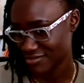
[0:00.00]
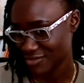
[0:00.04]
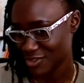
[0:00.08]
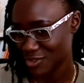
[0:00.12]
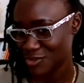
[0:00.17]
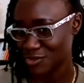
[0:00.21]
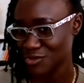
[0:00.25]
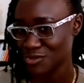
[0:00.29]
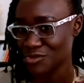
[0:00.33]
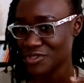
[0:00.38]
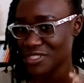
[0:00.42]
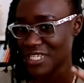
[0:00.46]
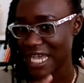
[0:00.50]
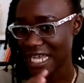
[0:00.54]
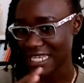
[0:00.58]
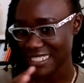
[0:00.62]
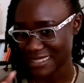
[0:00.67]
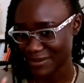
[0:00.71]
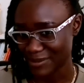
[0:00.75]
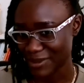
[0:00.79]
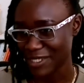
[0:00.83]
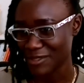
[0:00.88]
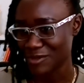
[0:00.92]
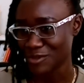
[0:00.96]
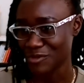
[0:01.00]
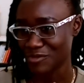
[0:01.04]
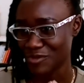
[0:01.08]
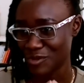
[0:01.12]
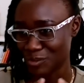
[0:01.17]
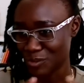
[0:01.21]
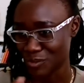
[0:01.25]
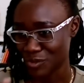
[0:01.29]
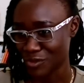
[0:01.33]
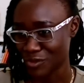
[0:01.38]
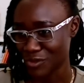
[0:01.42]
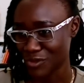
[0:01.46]
to the aspect of the
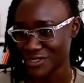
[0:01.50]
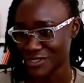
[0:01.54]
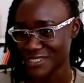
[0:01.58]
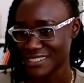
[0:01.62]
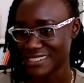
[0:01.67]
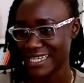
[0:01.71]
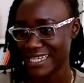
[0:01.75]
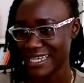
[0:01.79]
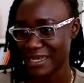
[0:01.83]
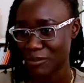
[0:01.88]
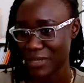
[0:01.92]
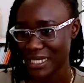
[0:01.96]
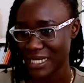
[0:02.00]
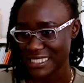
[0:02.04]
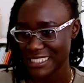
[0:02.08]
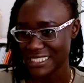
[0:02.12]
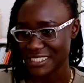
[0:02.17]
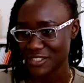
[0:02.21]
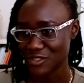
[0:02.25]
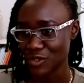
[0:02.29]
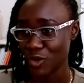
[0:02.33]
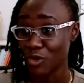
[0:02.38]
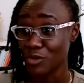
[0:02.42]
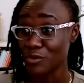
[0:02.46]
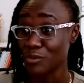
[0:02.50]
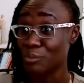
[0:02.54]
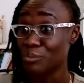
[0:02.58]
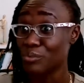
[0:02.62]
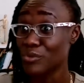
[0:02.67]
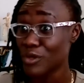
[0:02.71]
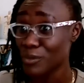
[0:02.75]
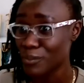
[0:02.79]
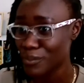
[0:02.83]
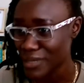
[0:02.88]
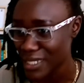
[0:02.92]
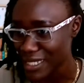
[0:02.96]
product that you're managing or the
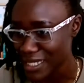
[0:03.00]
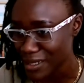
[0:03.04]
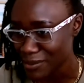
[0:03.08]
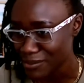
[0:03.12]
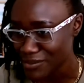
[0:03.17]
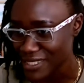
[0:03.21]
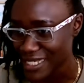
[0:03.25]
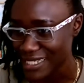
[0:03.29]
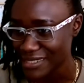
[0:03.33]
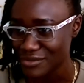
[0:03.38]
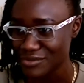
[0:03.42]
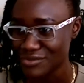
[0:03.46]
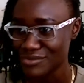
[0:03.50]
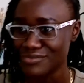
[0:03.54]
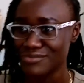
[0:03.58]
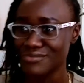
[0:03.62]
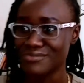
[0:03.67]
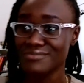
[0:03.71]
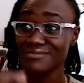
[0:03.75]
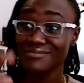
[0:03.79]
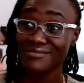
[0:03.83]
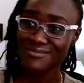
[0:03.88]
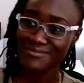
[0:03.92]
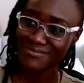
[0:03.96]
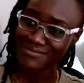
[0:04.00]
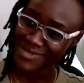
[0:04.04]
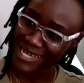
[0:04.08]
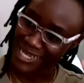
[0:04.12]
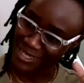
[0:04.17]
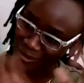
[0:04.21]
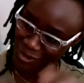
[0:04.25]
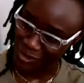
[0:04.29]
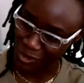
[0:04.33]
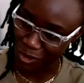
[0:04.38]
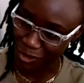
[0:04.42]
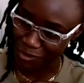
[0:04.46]
problem that you are
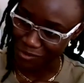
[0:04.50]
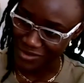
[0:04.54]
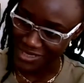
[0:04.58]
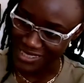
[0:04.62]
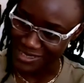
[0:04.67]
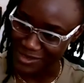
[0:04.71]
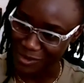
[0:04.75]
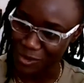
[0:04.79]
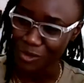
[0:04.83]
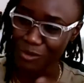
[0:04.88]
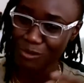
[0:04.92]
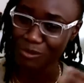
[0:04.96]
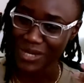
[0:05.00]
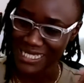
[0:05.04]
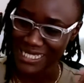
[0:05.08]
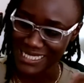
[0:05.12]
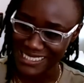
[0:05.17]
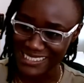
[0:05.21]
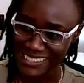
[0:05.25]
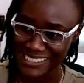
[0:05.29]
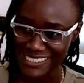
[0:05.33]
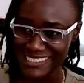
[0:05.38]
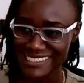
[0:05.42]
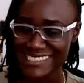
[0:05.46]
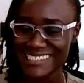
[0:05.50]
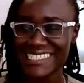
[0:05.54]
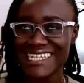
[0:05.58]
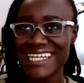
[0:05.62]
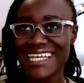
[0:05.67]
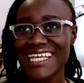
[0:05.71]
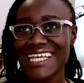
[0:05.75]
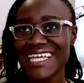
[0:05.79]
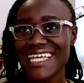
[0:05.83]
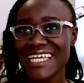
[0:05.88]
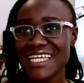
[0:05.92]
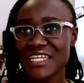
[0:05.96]
solving or managing.
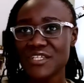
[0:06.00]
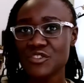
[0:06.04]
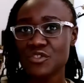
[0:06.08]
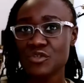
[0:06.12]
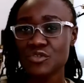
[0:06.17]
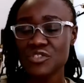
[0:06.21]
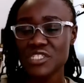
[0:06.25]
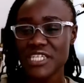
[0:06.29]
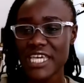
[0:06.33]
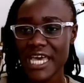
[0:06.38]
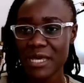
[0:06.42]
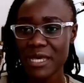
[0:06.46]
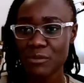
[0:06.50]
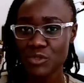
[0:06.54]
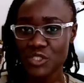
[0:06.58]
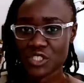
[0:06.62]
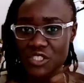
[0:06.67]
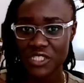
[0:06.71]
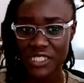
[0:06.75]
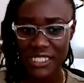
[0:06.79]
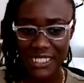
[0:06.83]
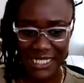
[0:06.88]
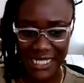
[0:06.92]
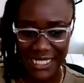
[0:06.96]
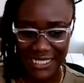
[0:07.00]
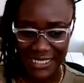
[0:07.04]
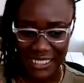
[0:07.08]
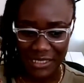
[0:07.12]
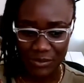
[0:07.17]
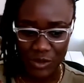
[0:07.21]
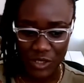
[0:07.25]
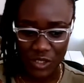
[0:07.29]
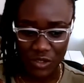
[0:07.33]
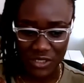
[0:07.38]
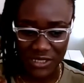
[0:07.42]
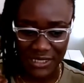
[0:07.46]
So you get emotionally attached
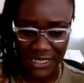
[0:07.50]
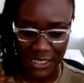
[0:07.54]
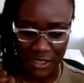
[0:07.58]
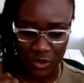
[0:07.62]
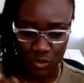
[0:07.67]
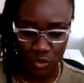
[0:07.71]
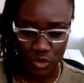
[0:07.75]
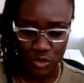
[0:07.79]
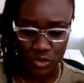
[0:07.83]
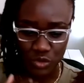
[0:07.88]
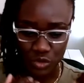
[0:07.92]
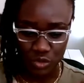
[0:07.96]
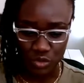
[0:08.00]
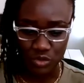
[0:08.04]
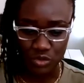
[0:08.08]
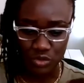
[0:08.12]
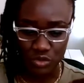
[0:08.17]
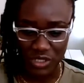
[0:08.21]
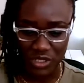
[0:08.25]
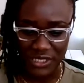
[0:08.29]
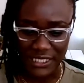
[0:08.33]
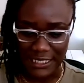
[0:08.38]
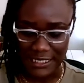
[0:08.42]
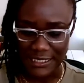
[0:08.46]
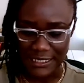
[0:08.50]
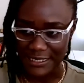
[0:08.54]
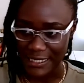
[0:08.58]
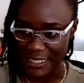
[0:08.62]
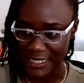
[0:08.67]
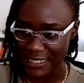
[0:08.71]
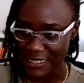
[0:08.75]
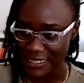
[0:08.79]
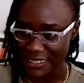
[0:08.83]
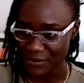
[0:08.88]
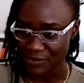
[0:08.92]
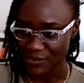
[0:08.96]
because that's what you do on a
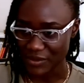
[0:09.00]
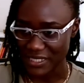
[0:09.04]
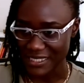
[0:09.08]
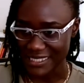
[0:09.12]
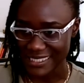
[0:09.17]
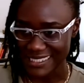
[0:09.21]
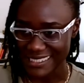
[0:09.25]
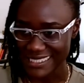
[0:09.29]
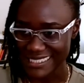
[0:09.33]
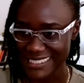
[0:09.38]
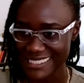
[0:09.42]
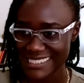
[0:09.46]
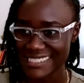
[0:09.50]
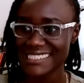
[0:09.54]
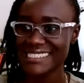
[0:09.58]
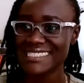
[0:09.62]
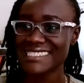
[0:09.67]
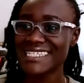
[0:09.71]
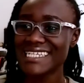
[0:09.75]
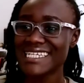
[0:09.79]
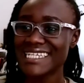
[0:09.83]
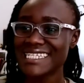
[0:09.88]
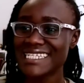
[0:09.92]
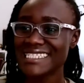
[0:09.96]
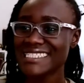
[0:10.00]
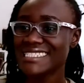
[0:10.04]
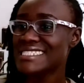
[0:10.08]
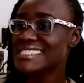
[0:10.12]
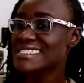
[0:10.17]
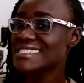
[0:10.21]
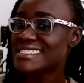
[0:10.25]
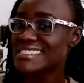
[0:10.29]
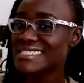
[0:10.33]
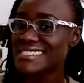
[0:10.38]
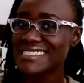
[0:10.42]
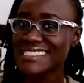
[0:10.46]
daily basis.
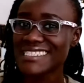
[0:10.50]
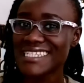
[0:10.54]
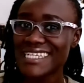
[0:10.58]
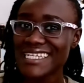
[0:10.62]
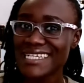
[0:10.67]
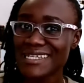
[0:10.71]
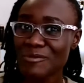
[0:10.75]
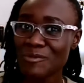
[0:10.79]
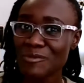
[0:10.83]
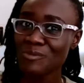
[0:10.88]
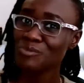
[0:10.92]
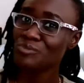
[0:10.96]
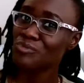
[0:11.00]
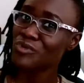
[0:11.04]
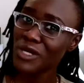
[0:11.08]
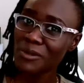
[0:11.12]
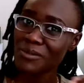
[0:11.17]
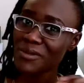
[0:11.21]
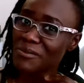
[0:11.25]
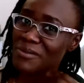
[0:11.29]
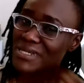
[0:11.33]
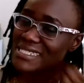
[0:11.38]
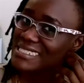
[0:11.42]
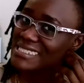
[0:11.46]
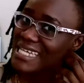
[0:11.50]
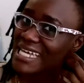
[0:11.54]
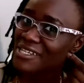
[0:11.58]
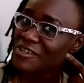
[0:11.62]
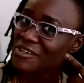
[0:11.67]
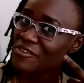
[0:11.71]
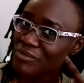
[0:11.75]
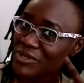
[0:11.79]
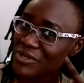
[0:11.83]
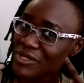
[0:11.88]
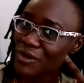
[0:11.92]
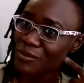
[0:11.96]
This problem has kind
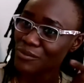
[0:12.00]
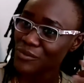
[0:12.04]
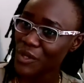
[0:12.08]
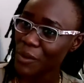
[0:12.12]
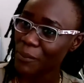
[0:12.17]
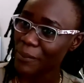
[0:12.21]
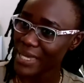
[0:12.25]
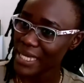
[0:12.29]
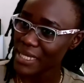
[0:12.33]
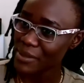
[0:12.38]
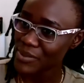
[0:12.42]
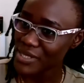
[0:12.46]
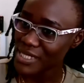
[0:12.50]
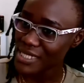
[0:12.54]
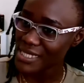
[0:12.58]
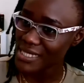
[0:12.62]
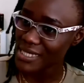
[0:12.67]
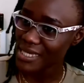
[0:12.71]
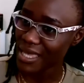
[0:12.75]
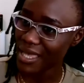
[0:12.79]
of become your baby,